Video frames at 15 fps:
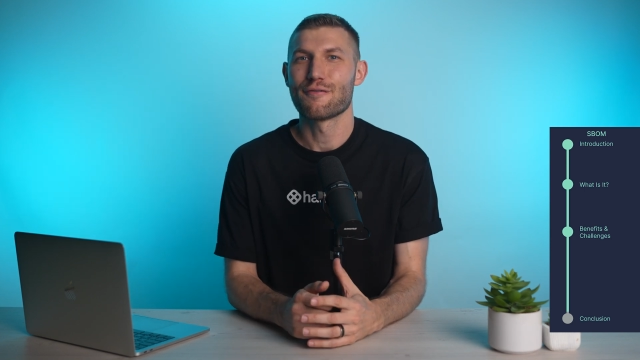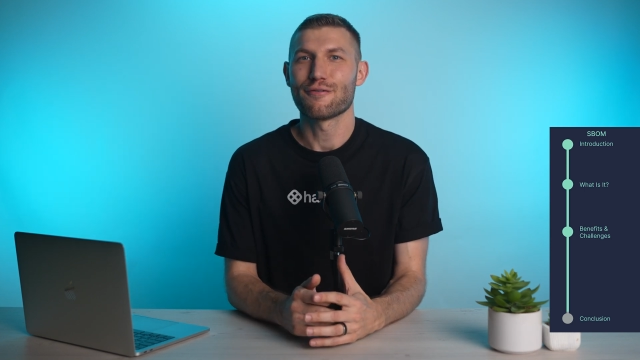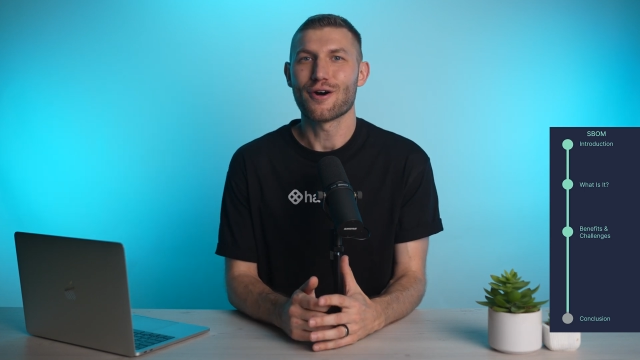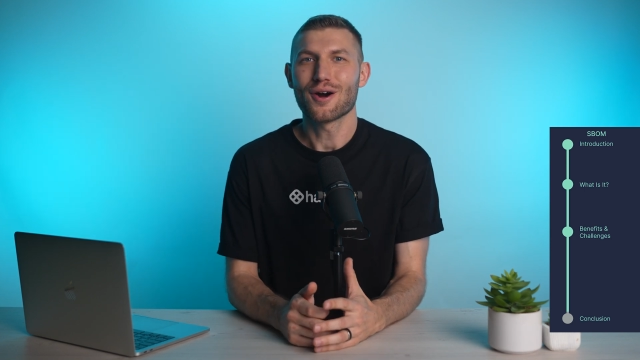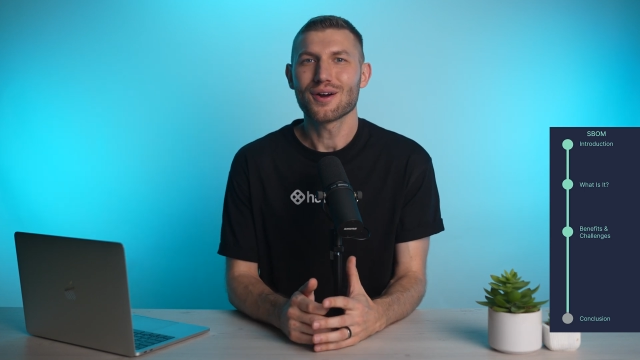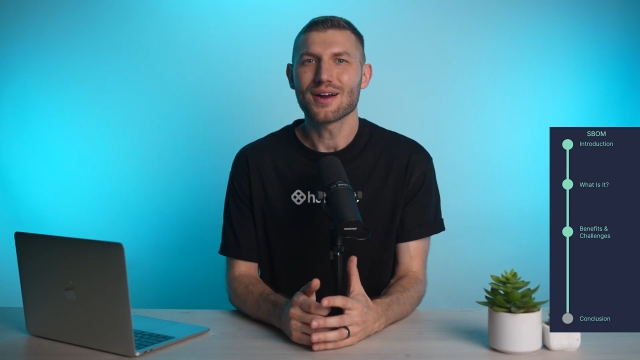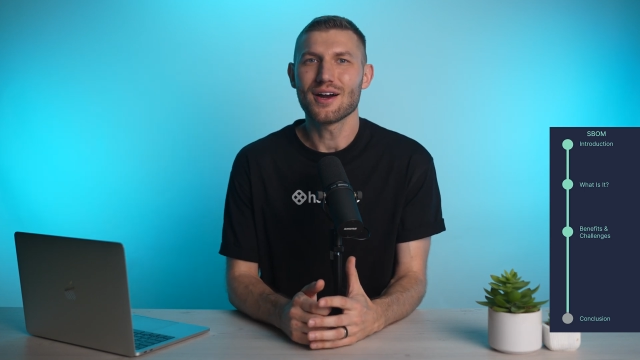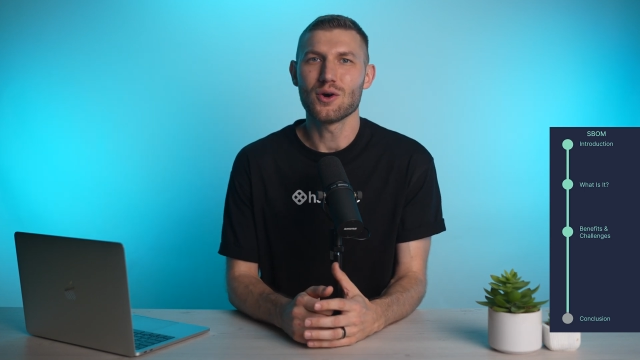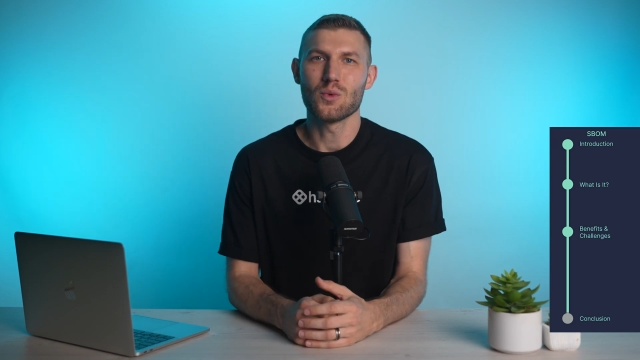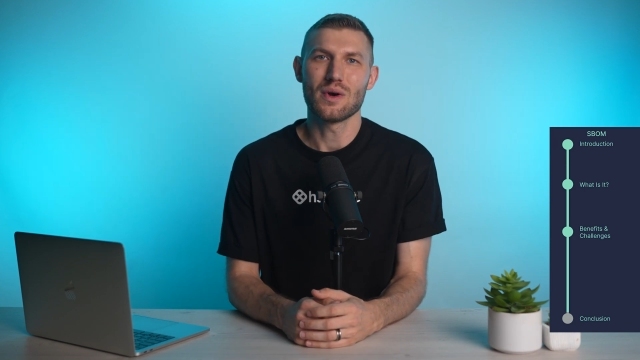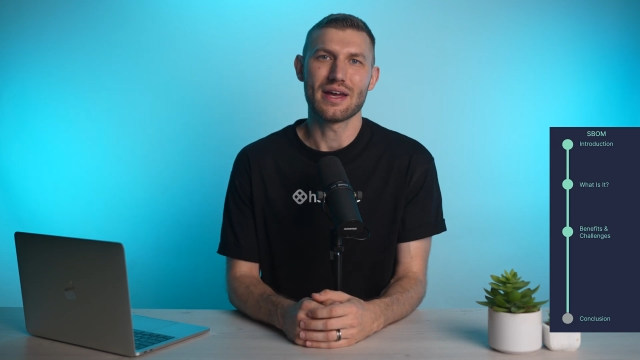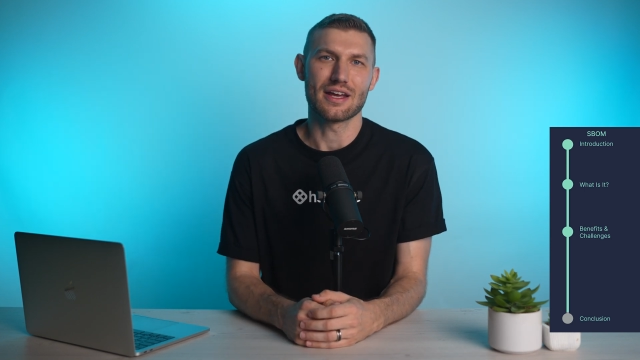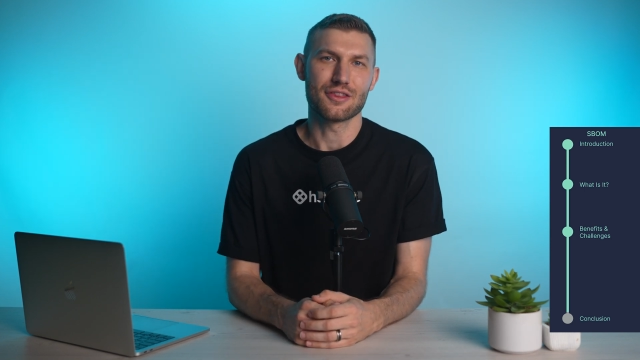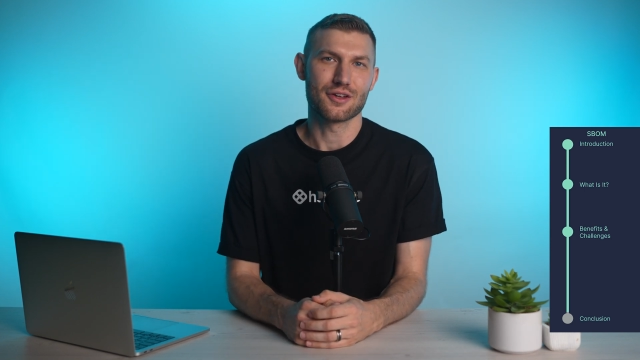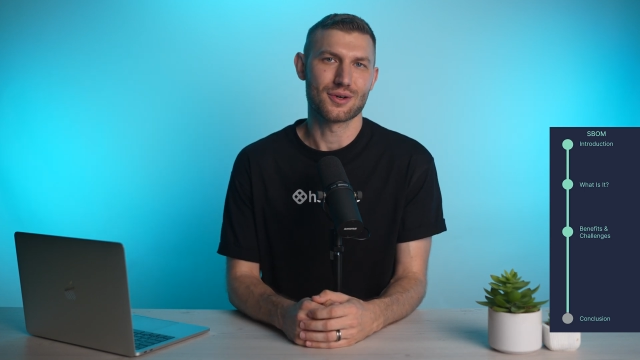far
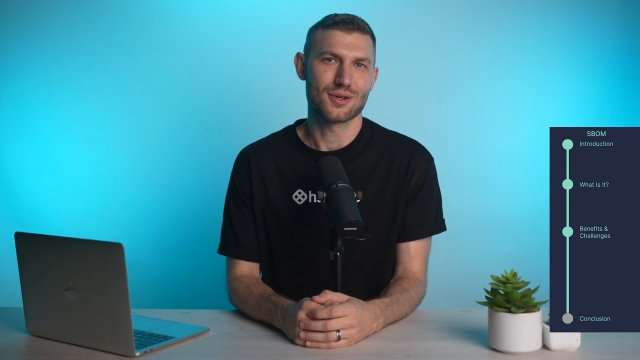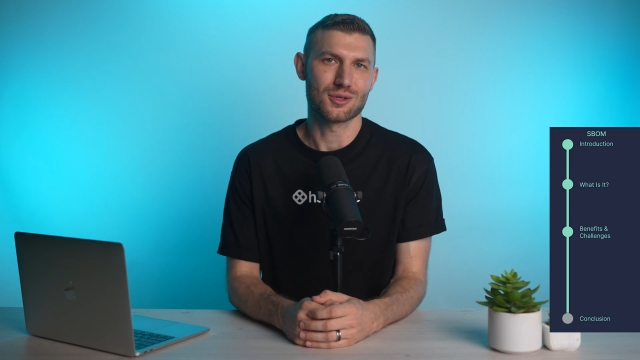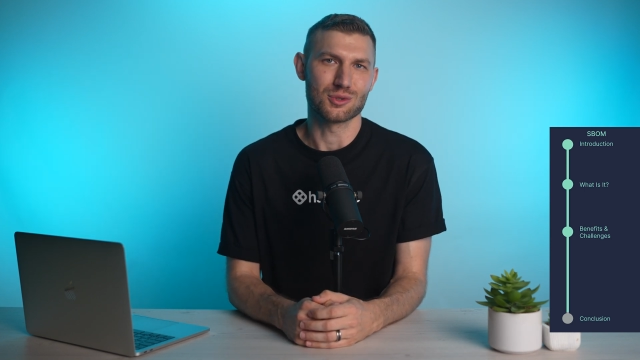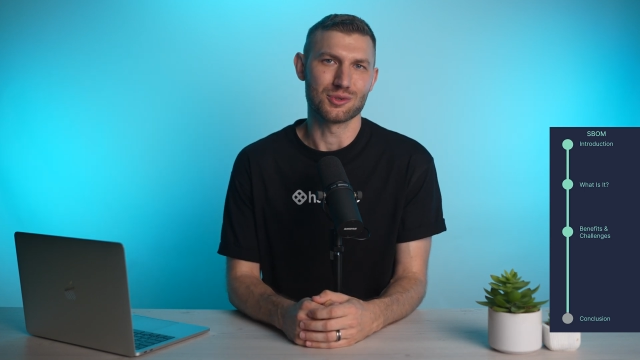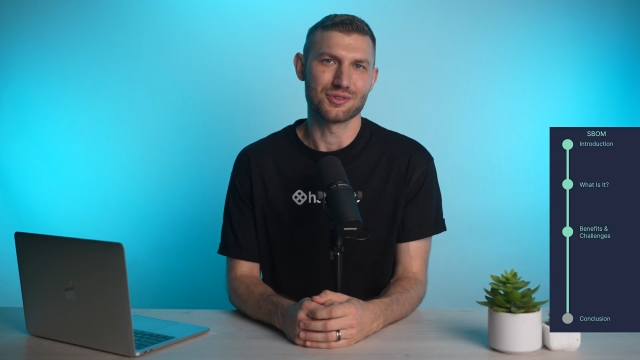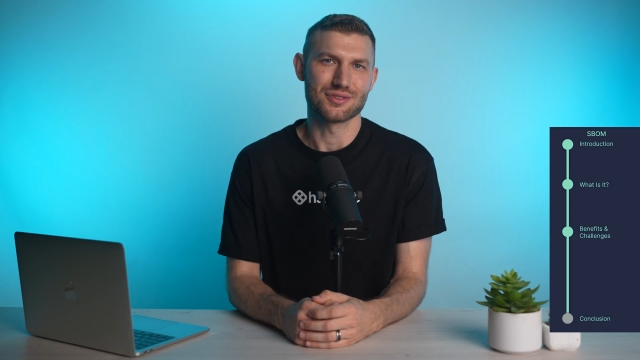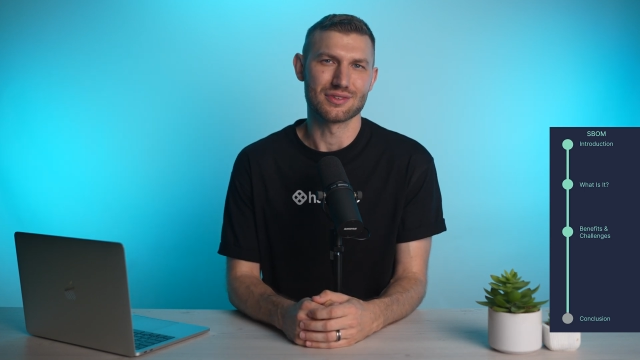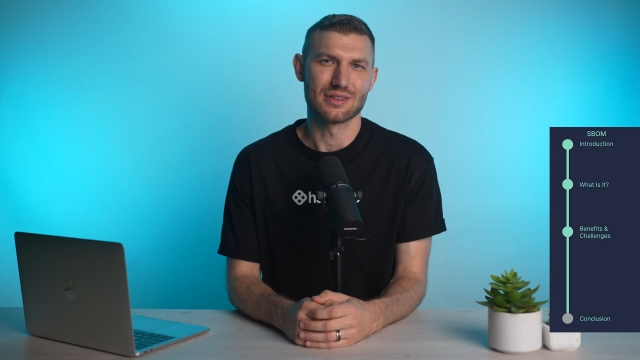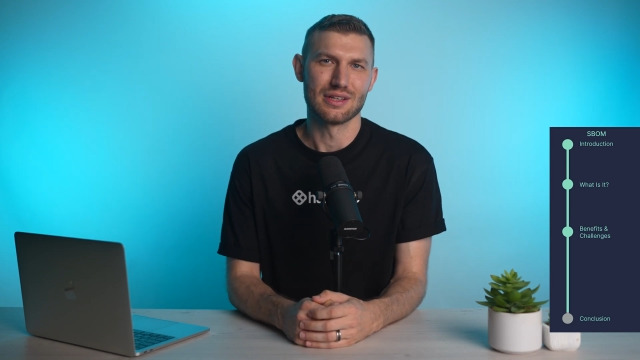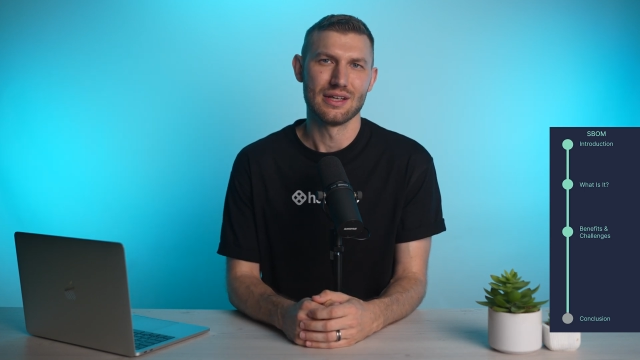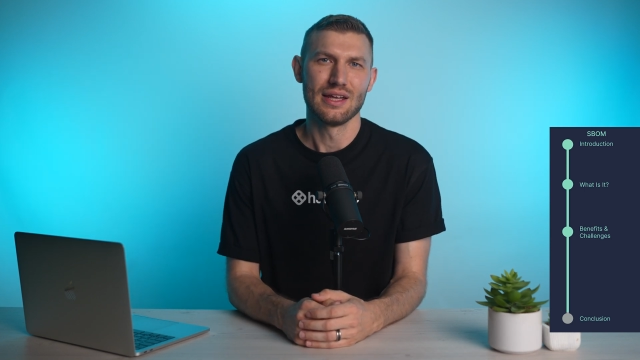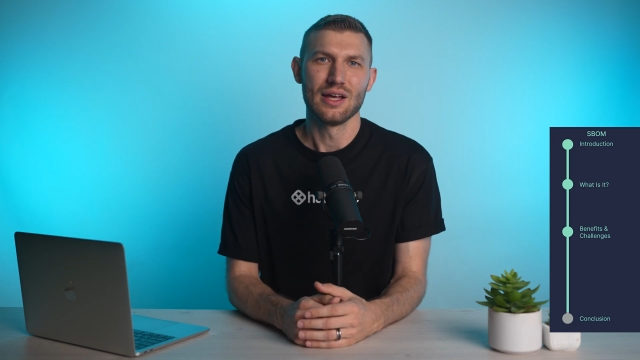outweigh the hurdles.